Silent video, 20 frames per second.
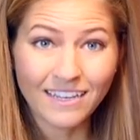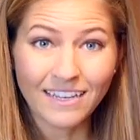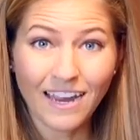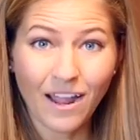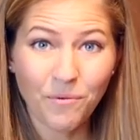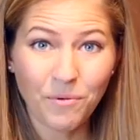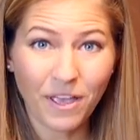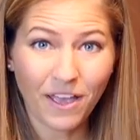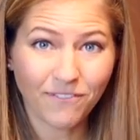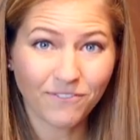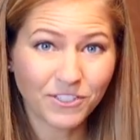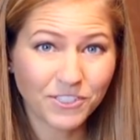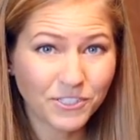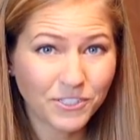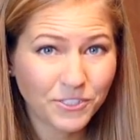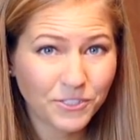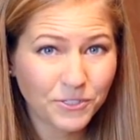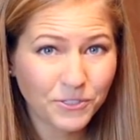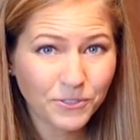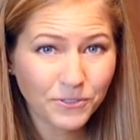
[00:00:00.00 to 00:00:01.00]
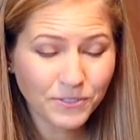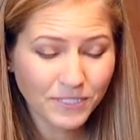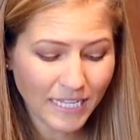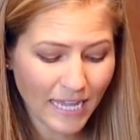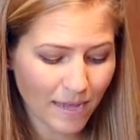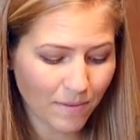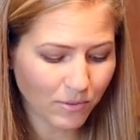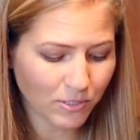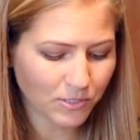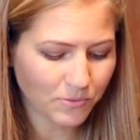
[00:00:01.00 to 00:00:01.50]
Now we have two
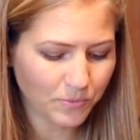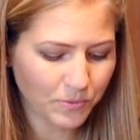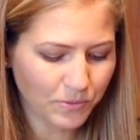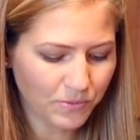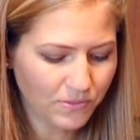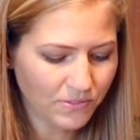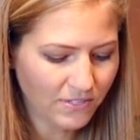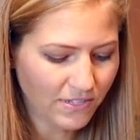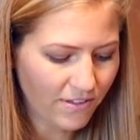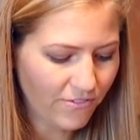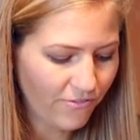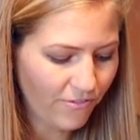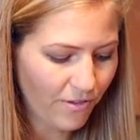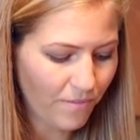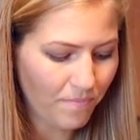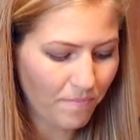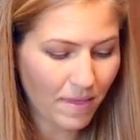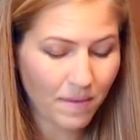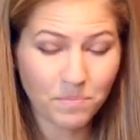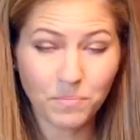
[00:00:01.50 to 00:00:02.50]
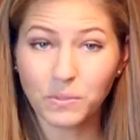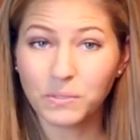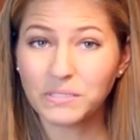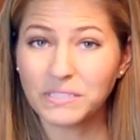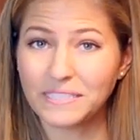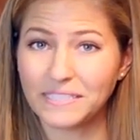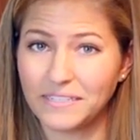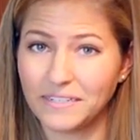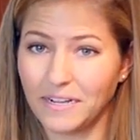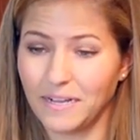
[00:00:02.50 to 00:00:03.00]
tablespoons of maple
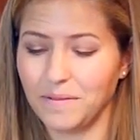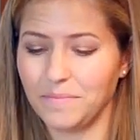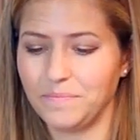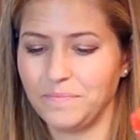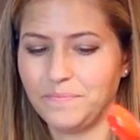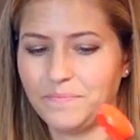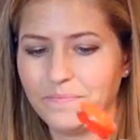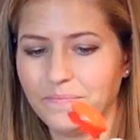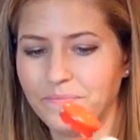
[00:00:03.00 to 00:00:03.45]
syrup.